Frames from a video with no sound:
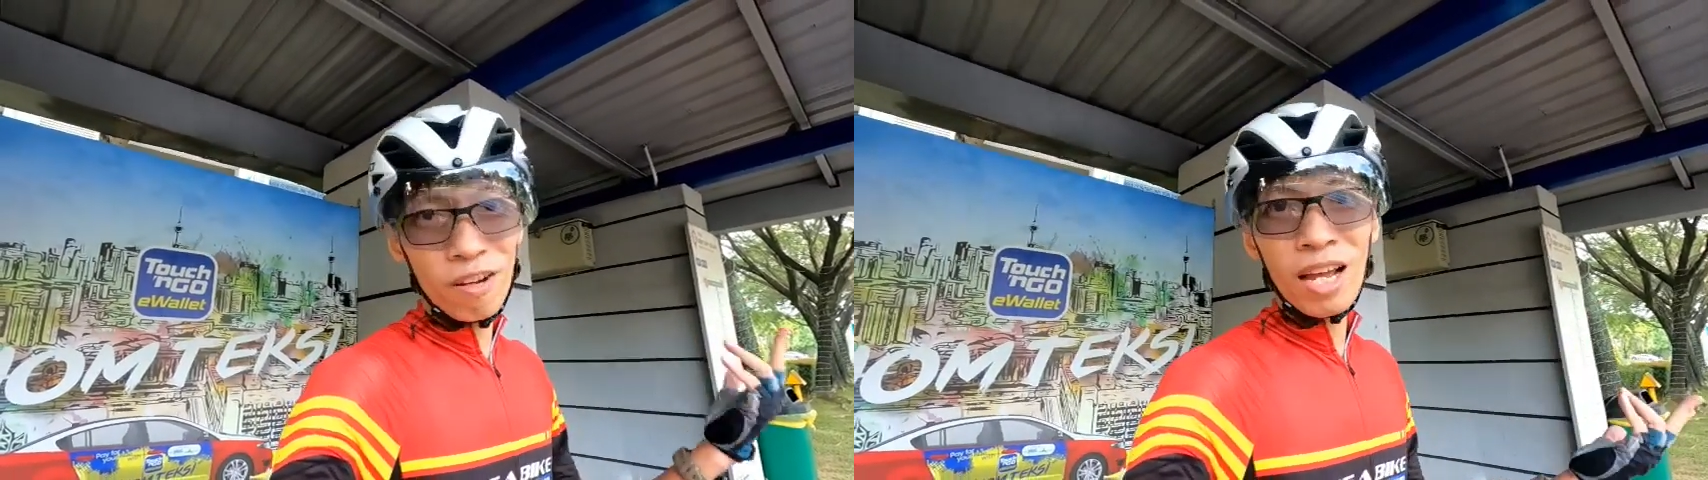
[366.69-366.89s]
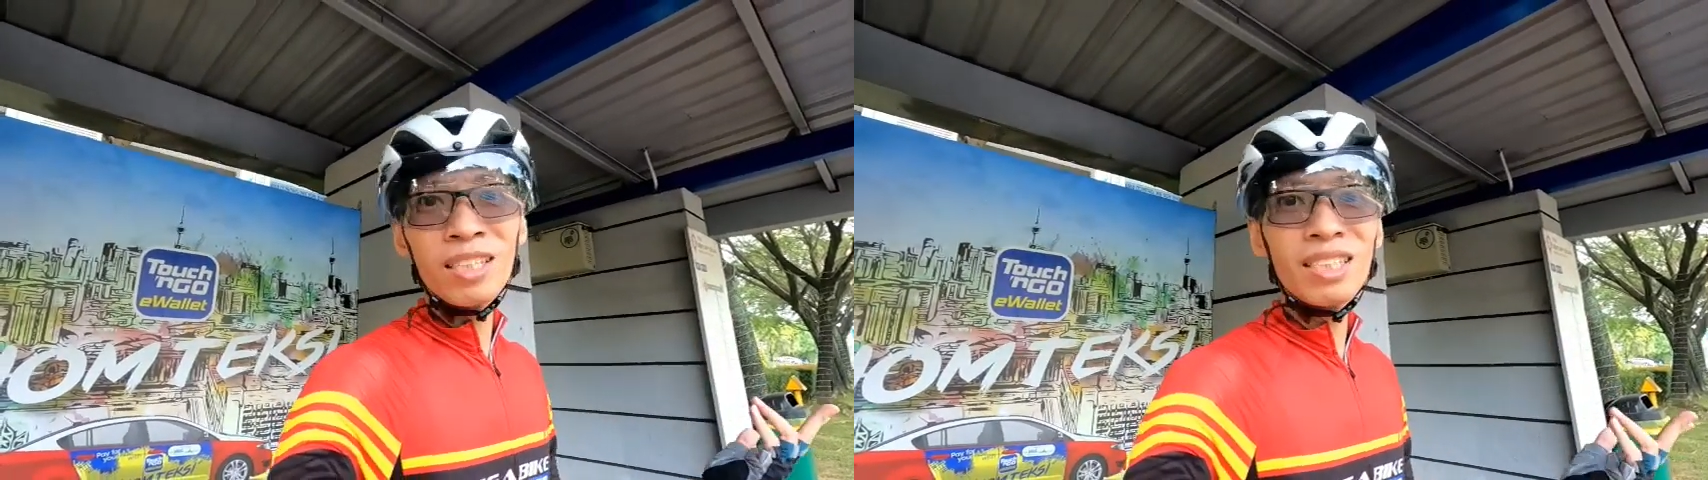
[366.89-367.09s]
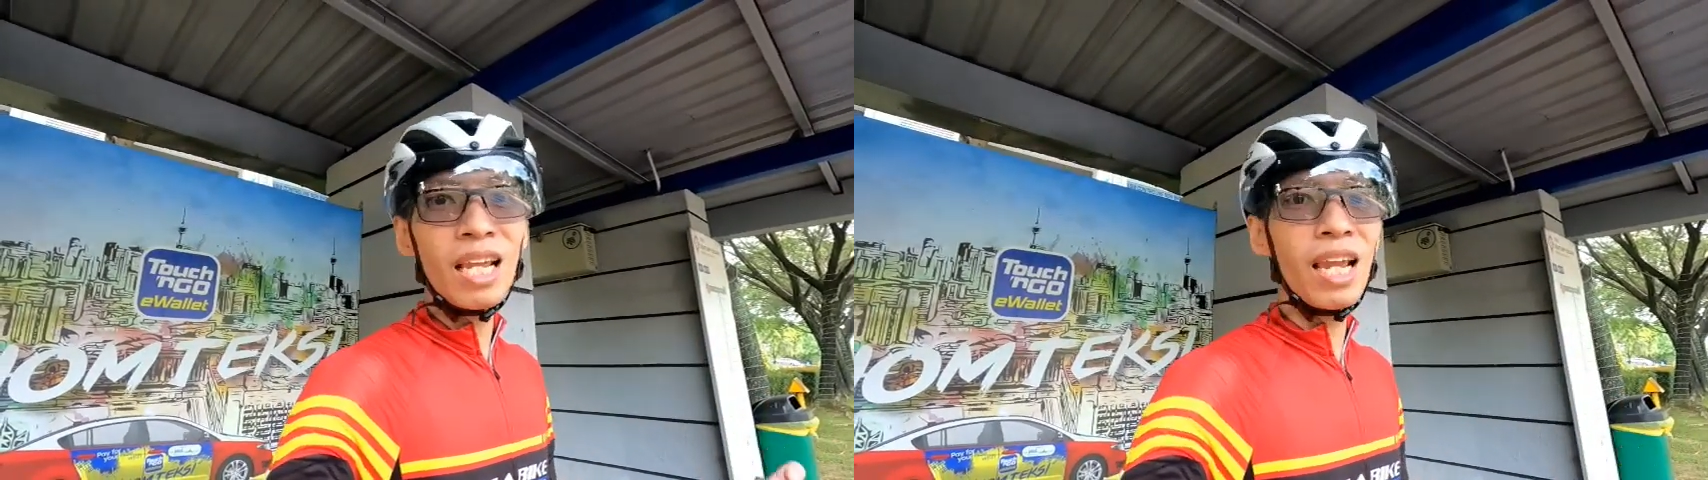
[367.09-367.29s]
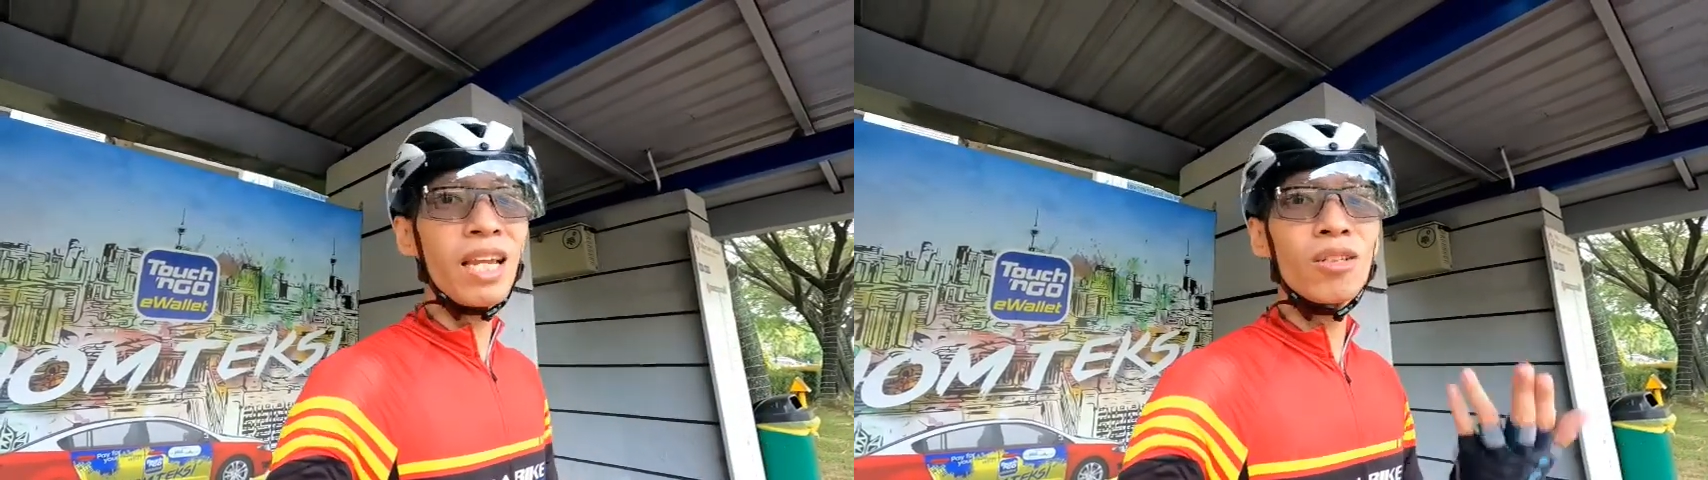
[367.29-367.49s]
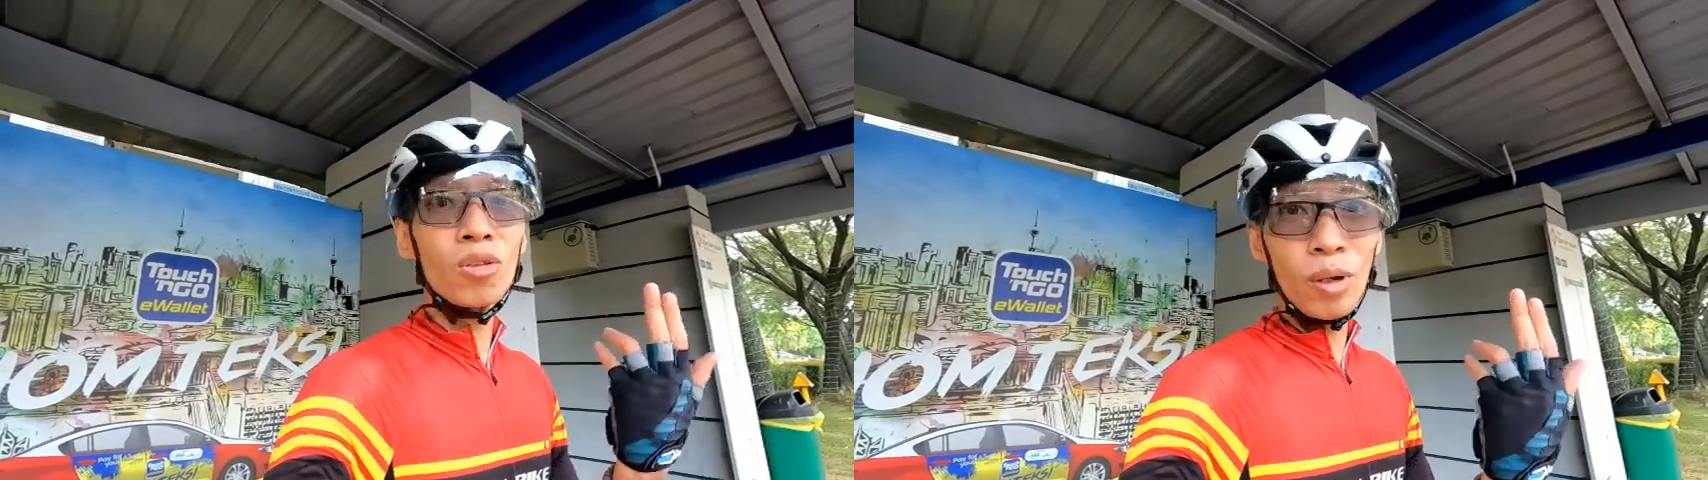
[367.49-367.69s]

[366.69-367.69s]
France in